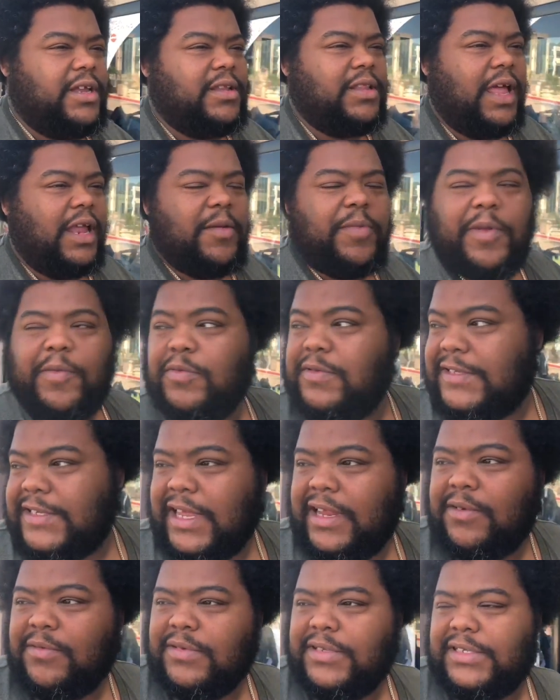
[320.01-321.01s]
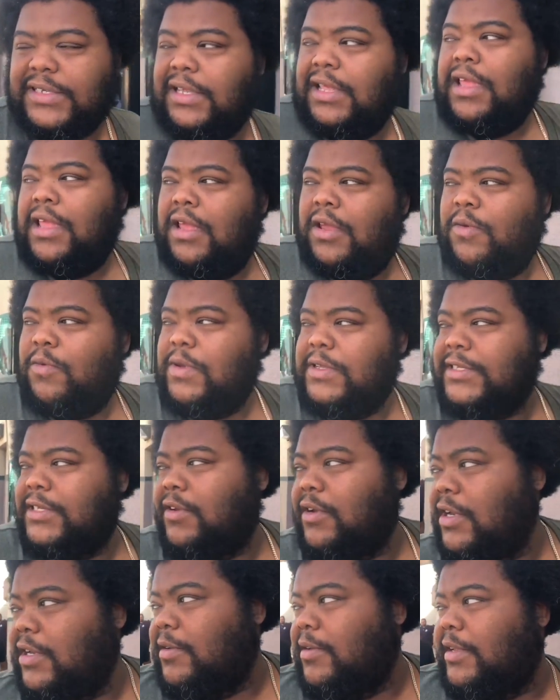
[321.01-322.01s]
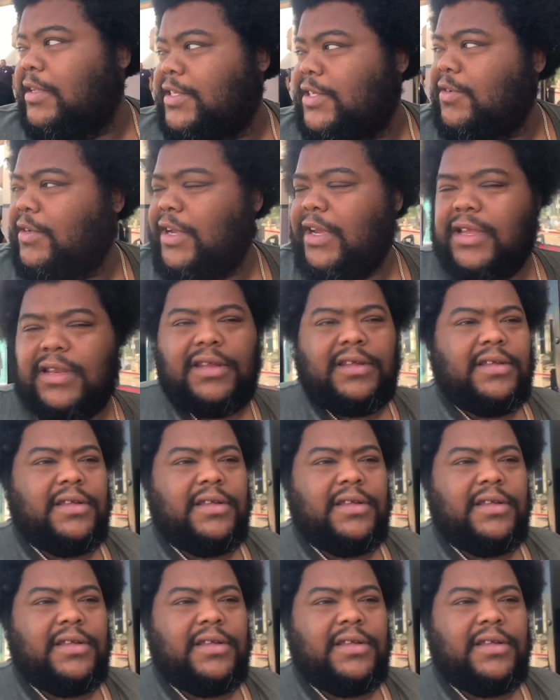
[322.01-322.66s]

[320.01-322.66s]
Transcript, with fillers: A lot of people said it was wasn't going to be too good.